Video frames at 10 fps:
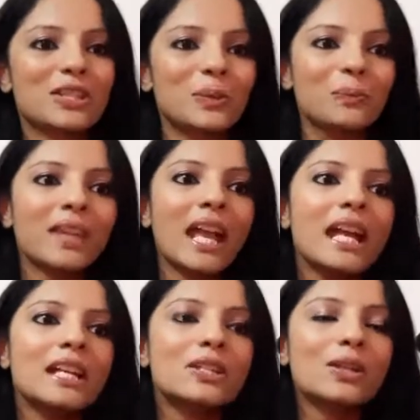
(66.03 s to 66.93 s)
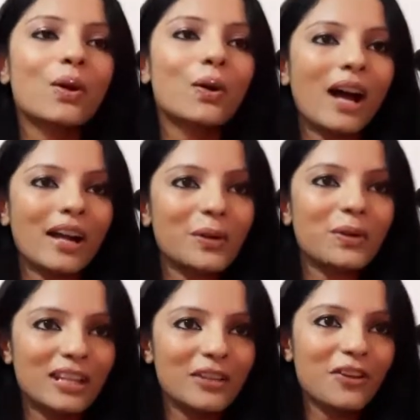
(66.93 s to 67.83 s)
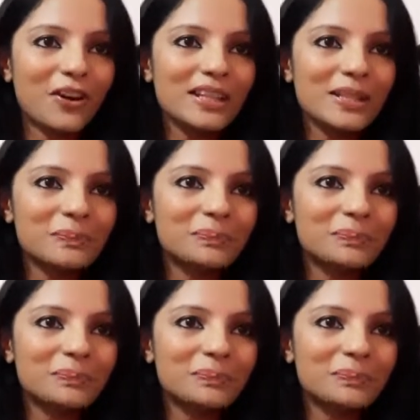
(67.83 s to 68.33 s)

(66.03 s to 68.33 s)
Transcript: too. So are you ready for it?